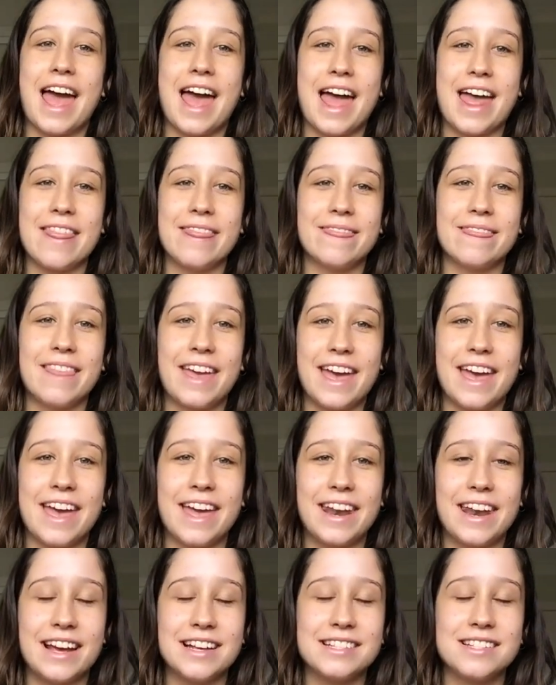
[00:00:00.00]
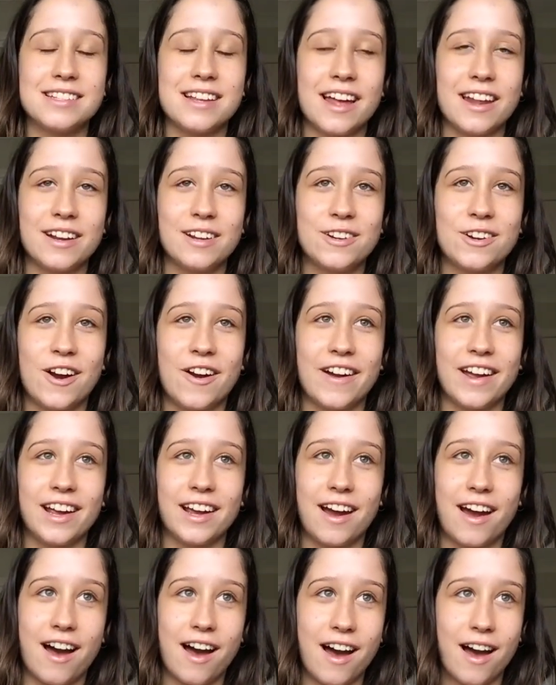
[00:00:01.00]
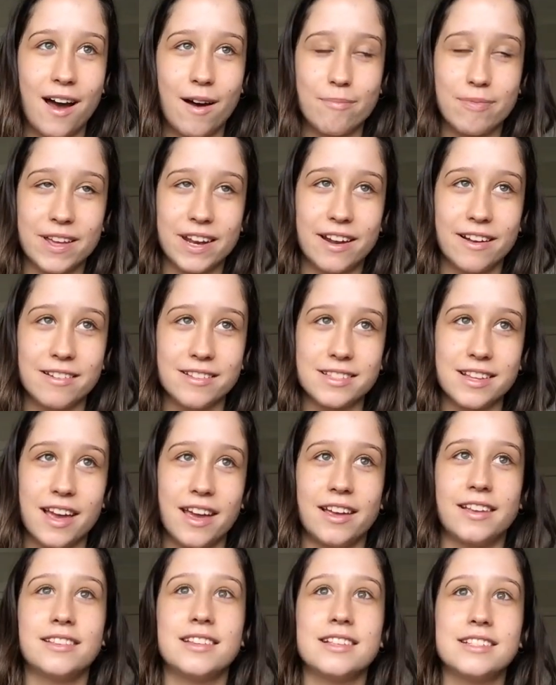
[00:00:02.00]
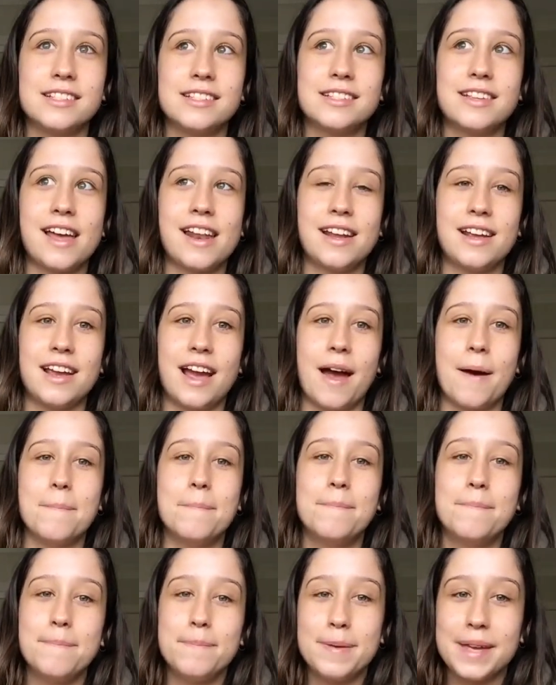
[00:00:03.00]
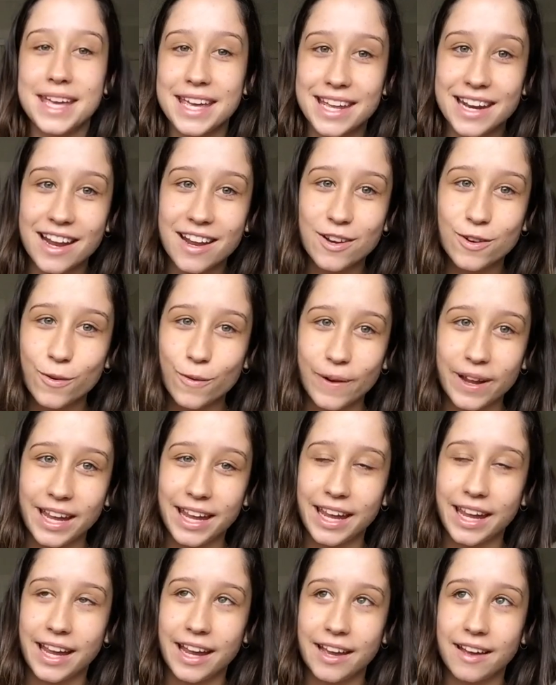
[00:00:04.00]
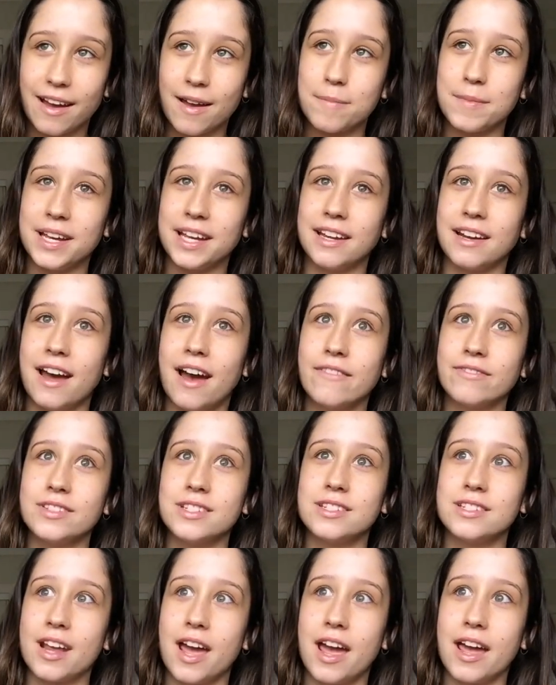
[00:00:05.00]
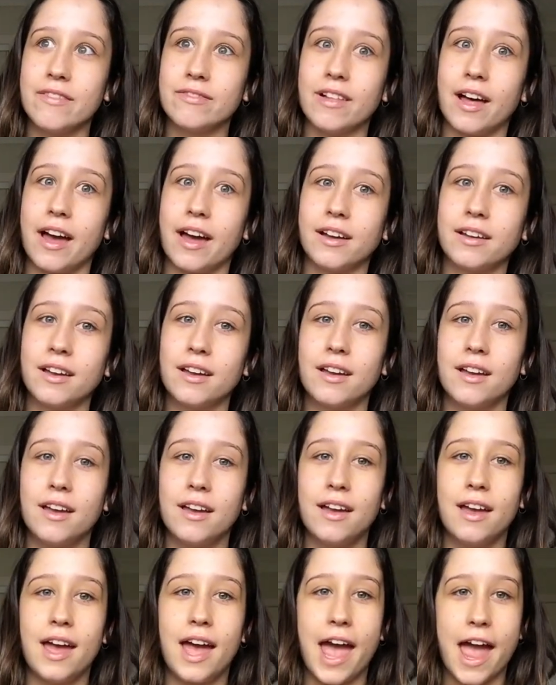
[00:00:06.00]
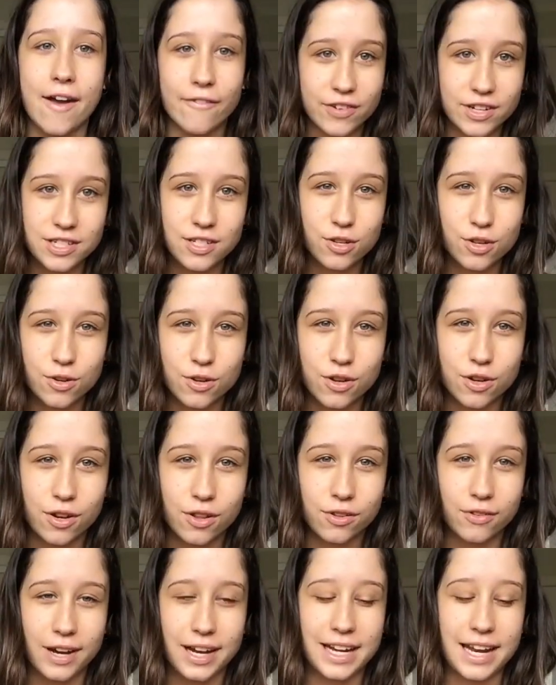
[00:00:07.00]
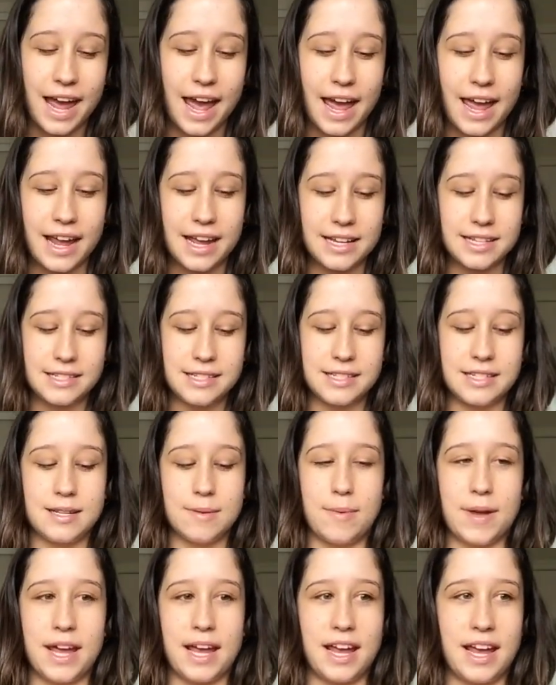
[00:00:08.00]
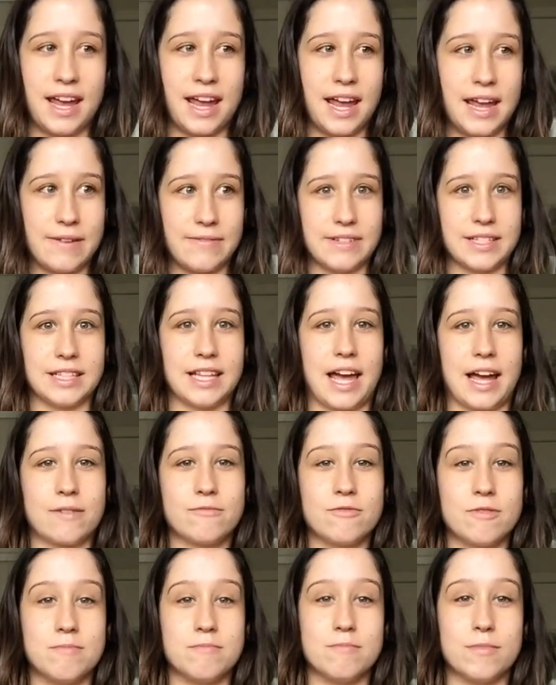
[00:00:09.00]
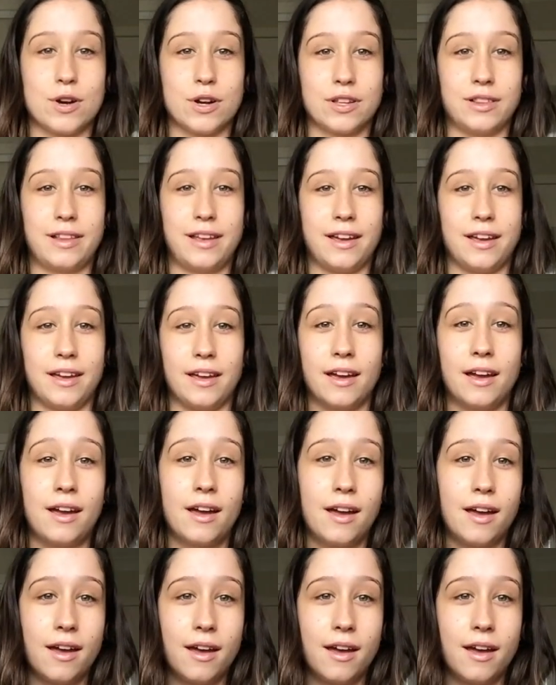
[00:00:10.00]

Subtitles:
And then I started growing up and I was like, this is getting a bit annoying. I mean, I have to shave like every 2 to 3 days to be even like remotely